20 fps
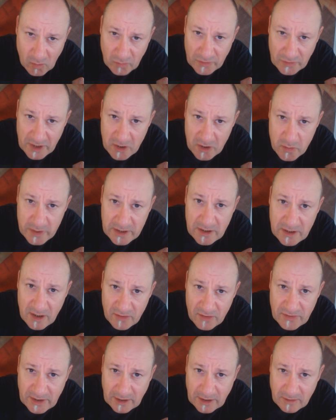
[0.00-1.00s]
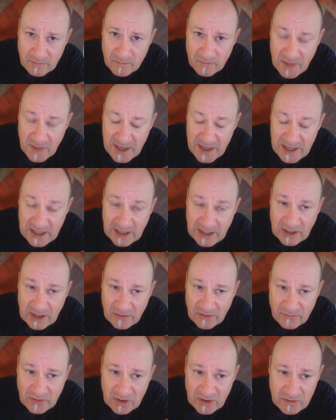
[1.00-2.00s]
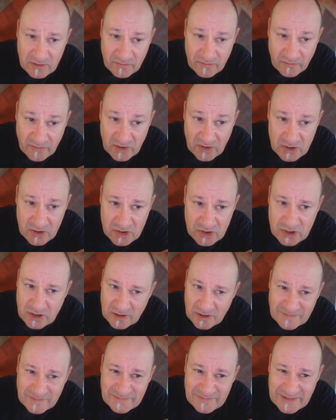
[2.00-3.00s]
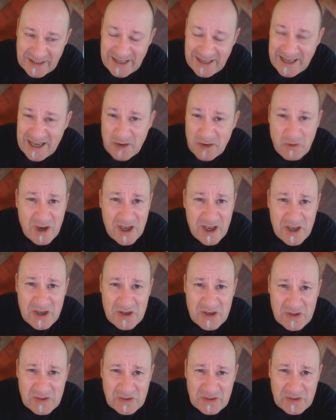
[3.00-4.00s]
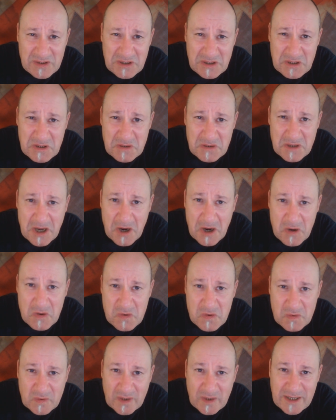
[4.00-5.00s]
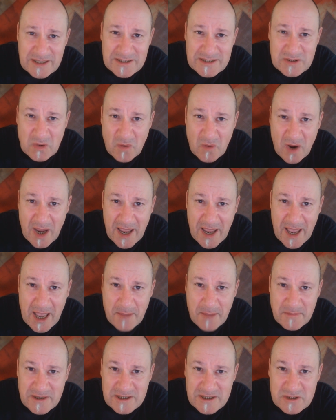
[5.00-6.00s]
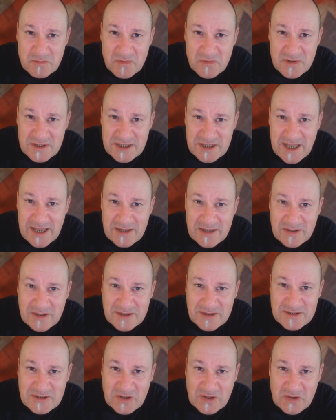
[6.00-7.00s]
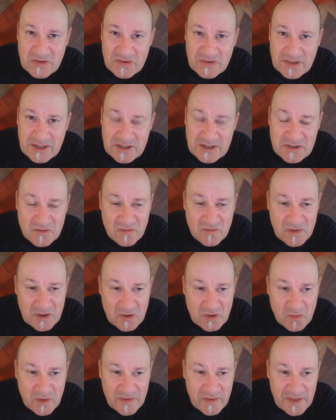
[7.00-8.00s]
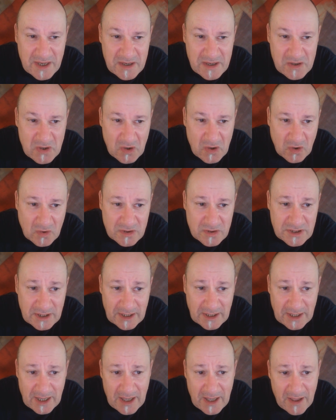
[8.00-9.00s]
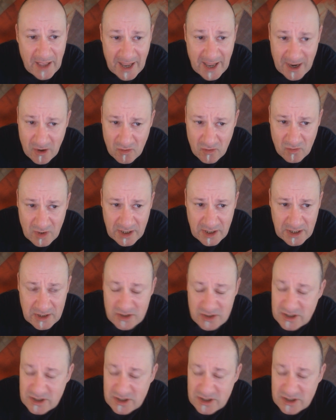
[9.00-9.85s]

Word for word: knowing nothing and making it a virtue, yeah, well, yeah he's quite happy to pretend that certain things are real when they're not. Outrage,